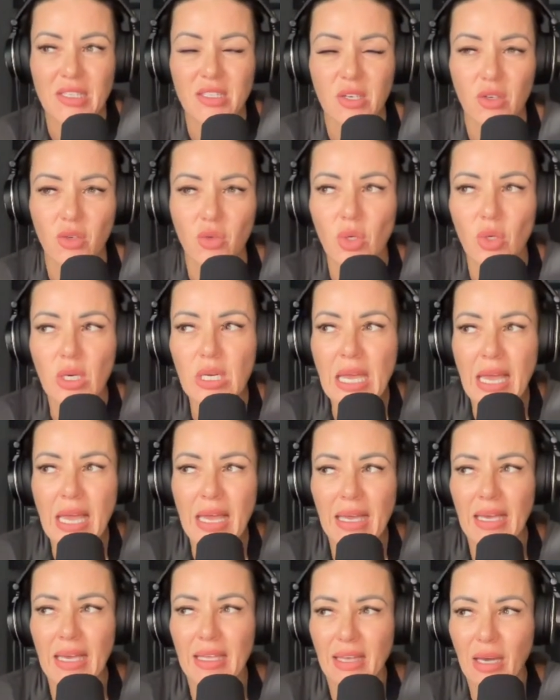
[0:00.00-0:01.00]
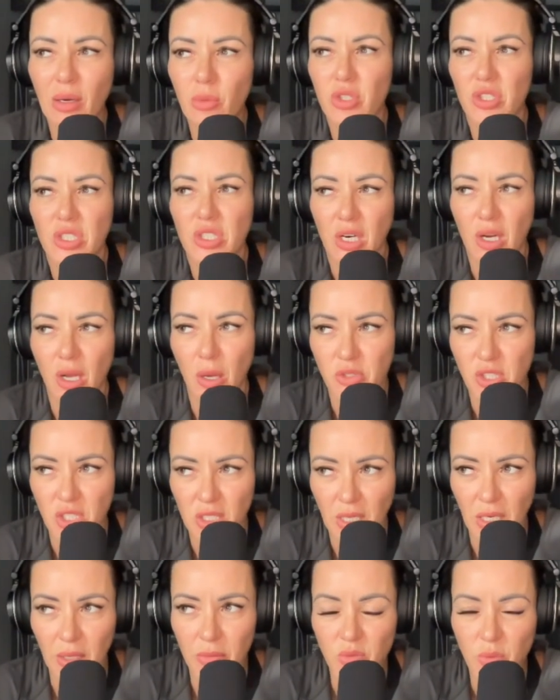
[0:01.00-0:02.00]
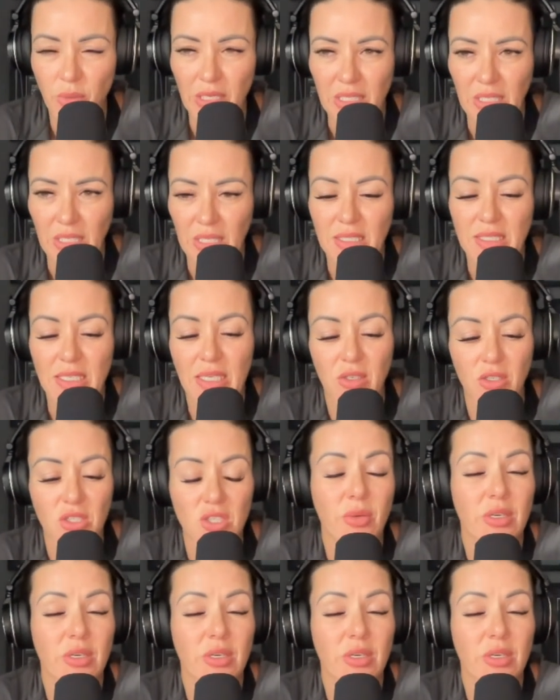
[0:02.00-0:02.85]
So that wasn't an option that I was willing to consider. So I